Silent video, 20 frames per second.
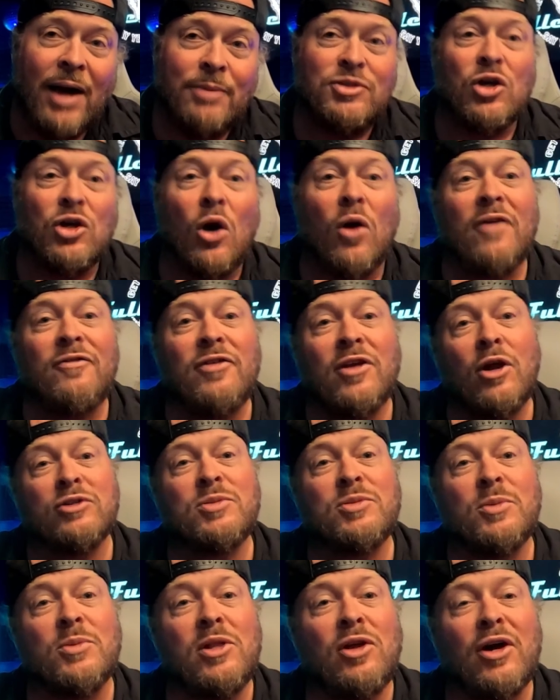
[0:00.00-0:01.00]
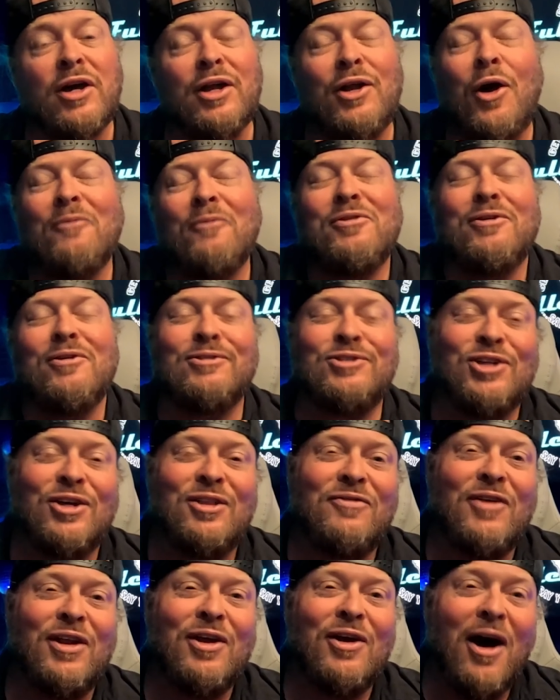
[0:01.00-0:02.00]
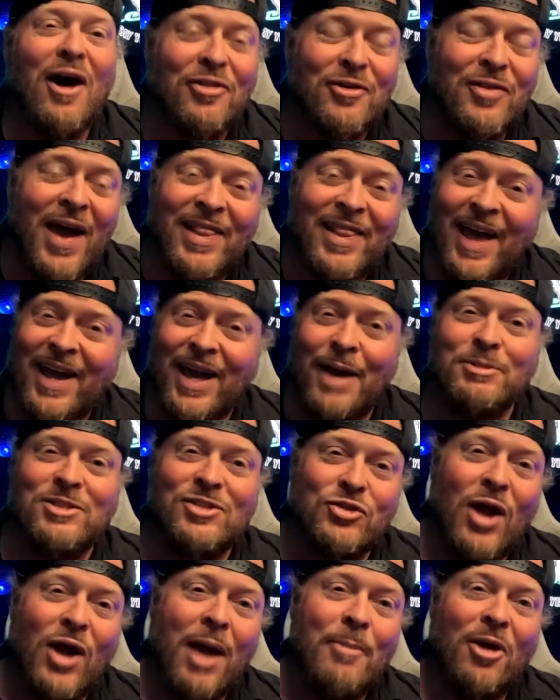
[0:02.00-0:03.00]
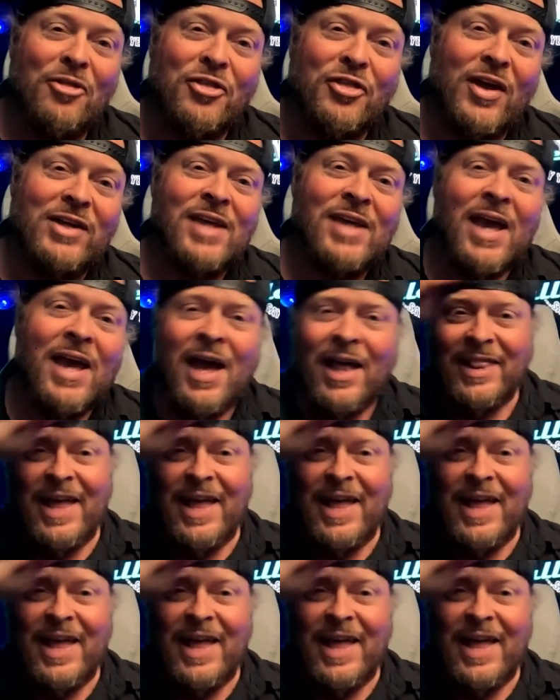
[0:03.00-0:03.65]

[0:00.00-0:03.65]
So if you know somebody looking, hopefully you'll share the video. Other than that, like, comment, subscribe, all the things.